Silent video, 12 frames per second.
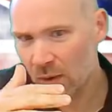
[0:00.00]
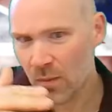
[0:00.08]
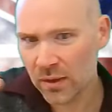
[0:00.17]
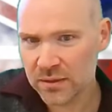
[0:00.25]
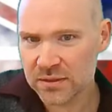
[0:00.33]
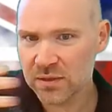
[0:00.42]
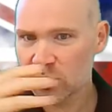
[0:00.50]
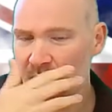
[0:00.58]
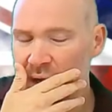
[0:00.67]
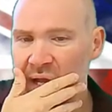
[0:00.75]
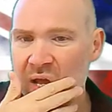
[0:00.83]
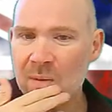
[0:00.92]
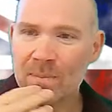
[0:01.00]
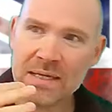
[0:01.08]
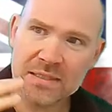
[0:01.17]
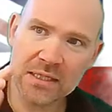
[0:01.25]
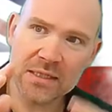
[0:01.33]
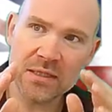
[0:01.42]
well does this work?
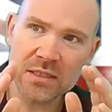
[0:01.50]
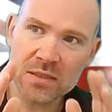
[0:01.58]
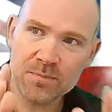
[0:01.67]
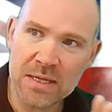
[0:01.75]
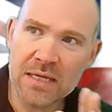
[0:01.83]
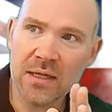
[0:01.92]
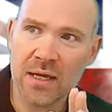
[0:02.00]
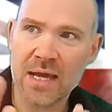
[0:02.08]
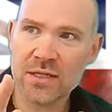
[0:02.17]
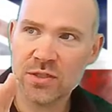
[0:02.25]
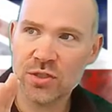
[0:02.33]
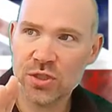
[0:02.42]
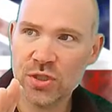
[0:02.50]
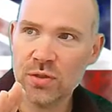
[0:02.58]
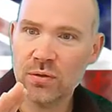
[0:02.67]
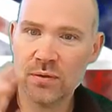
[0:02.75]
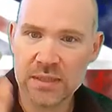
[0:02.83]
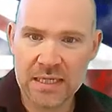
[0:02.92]
Basically, the Speaker has to
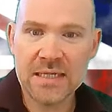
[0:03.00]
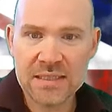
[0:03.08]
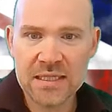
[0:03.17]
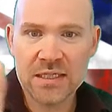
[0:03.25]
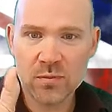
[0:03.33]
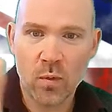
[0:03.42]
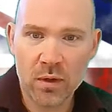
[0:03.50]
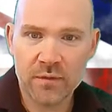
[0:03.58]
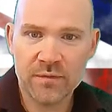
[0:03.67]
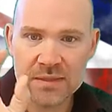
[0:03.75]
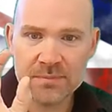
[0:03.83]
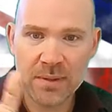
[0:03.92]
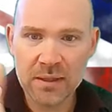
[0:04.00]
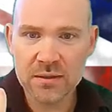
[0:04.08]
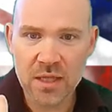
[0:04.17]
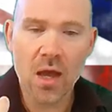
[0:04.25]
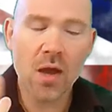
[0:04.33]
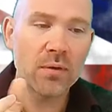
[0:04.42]
choose, is this one of these bills
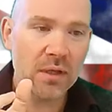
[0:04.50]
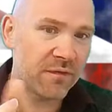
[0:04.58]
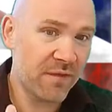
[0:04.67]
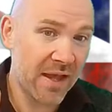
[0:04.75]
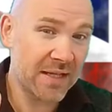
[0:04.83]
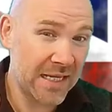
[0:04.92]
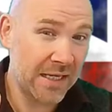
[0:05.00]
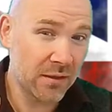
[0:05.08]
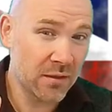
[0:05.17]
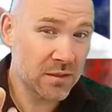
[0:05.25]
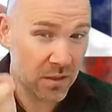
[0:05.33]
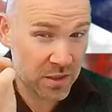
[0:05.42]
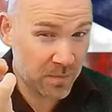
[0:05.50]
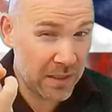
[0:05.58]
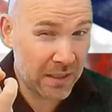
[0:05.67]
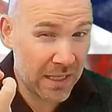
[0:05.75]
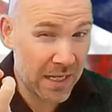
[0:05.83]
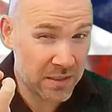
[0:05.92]
that only affects England? So the
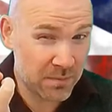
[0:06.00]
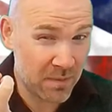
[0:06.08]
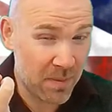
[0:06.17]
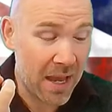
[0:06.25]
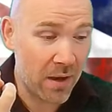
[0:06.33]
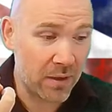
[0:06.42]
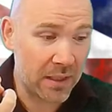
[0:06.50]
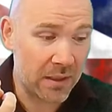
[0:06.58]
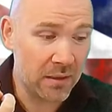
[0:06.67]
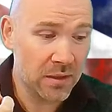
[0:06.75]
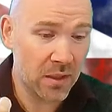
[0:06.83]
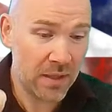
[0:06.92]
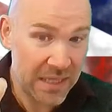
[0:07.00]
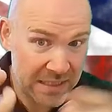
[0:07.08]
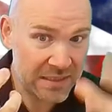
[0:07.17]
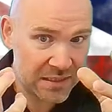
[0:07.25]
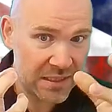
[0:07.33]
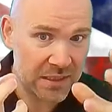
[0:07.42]
Speaker gets a bit of power here. You know,
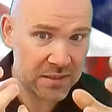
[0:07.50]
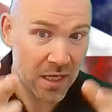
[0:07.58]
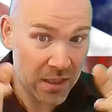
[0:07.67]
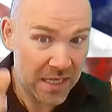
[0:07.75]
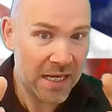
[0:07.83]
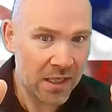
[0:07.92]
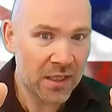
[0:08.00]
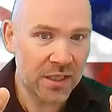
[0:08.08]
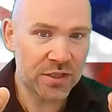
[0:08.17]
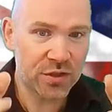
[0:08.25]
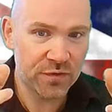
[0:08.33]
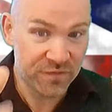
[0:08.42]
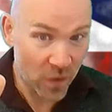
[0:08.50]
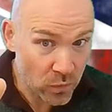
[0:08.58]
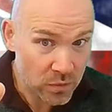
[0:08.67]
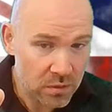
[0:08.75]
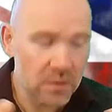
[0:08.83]
is this an English vote?